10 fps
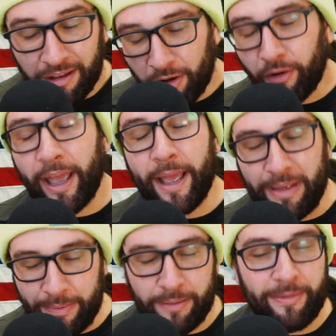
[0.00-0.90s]
okay,
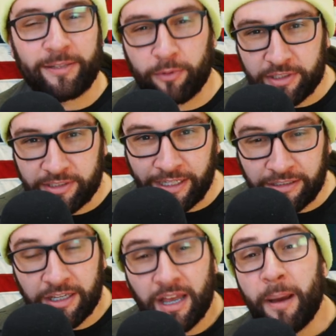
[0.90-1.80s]
maybe it makes more
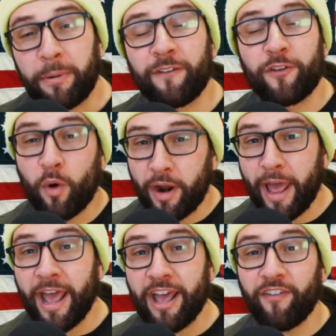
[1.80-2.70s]
sense. But if you want to
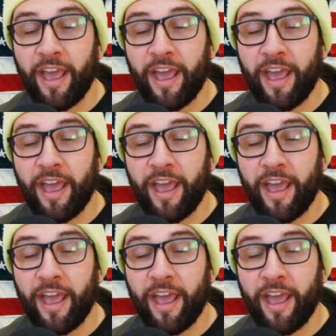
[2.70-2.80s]
have